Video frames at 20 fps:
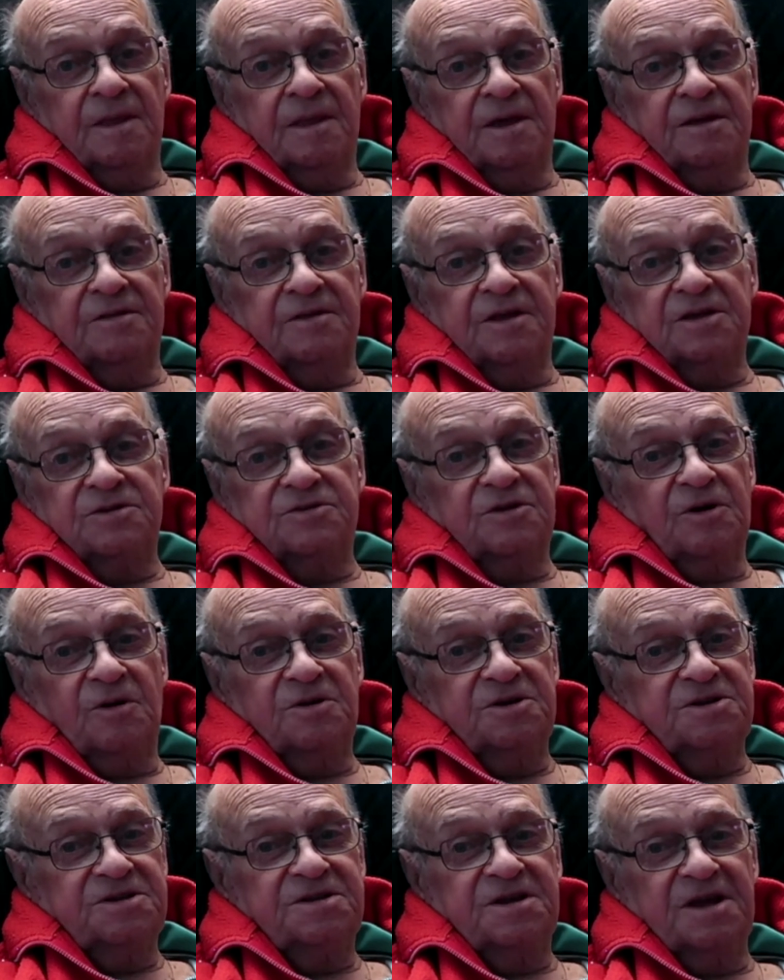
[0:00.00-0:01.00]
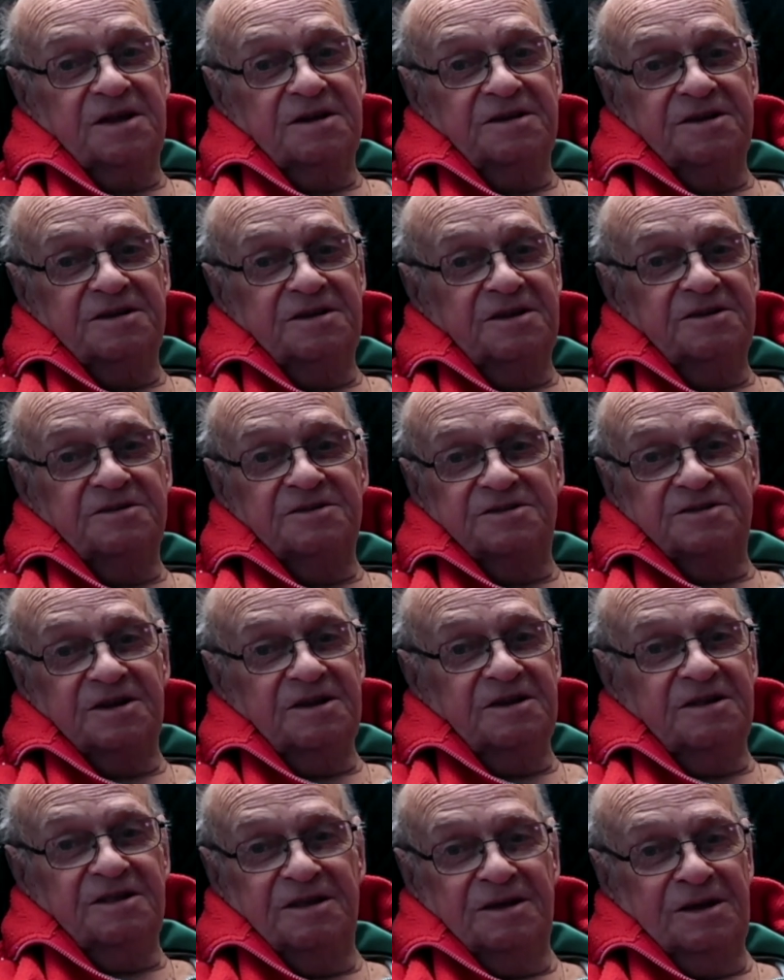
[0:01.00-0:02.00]
And that's all he said. He didn't
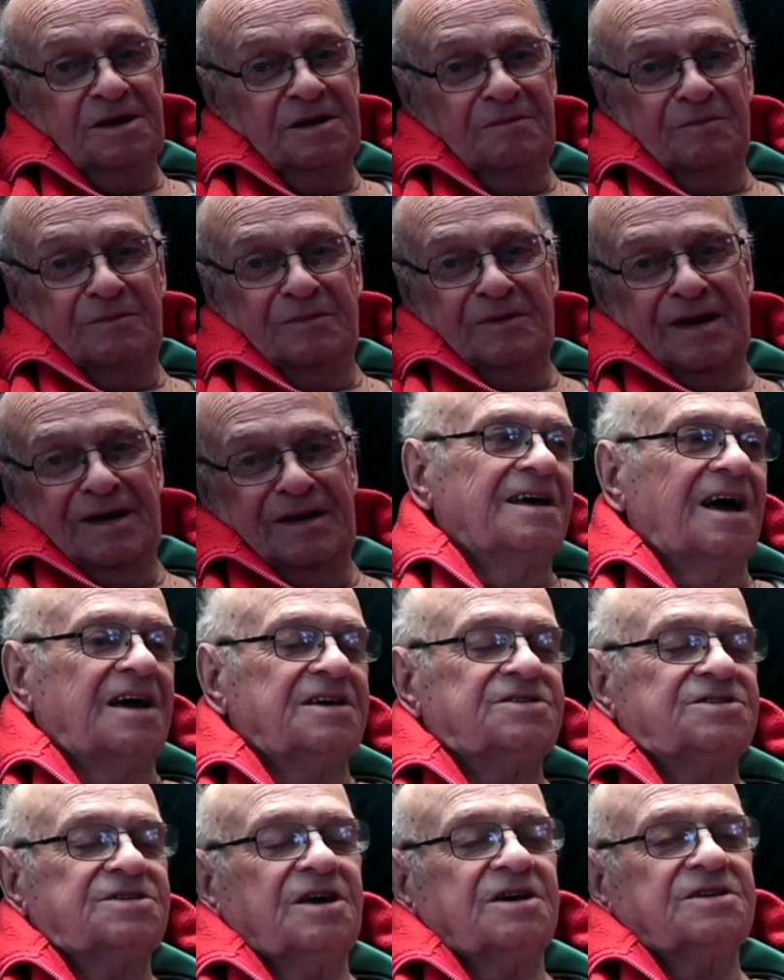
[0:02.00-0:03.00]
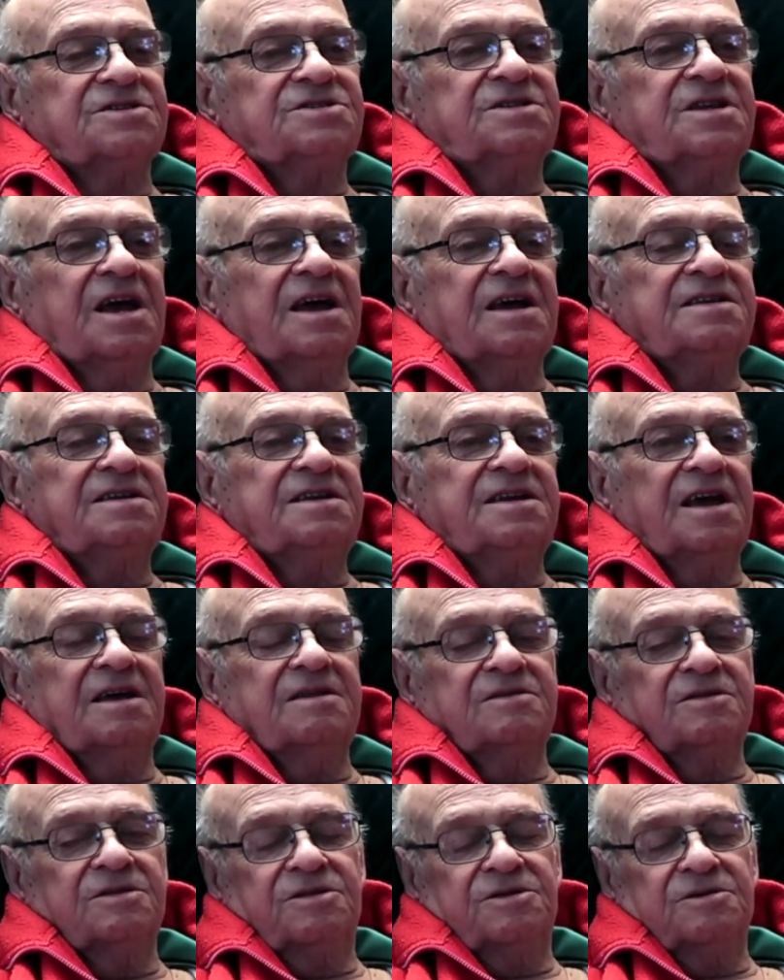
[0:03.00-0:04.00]
say anything. I saw Stan
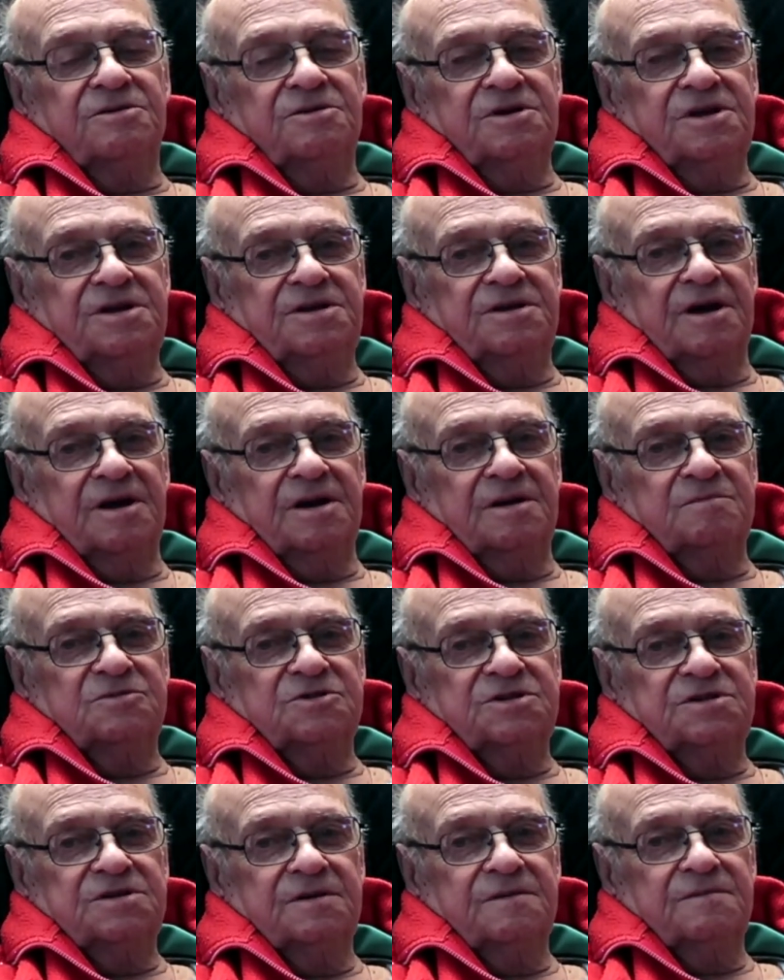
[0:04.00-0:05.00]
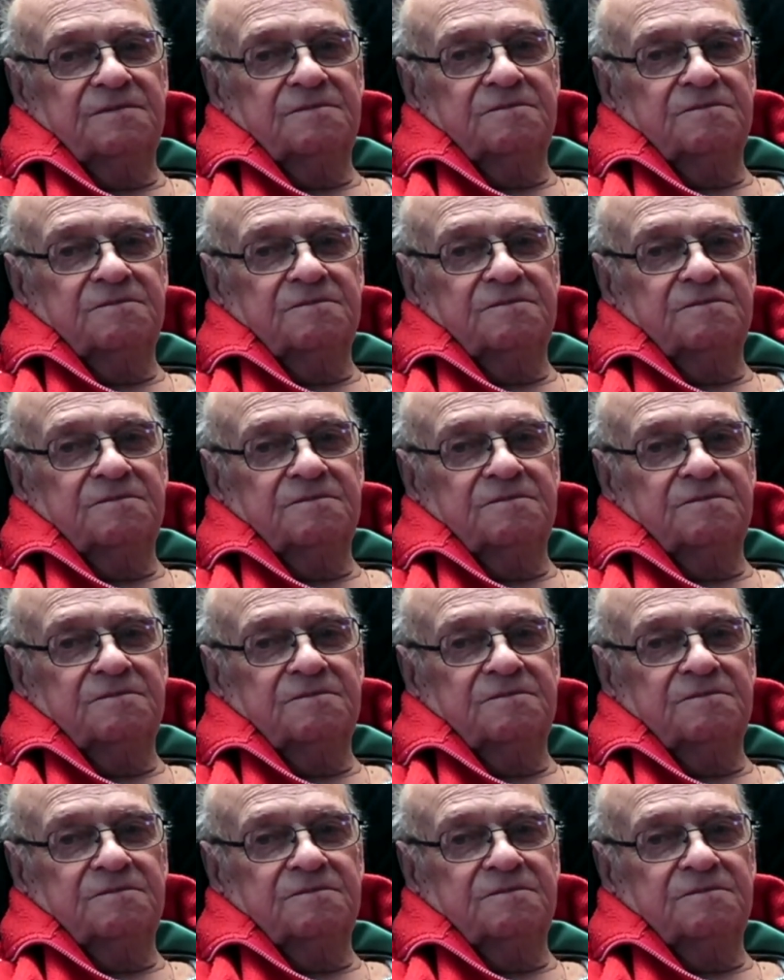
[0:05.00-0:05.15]
Kenton 30 times.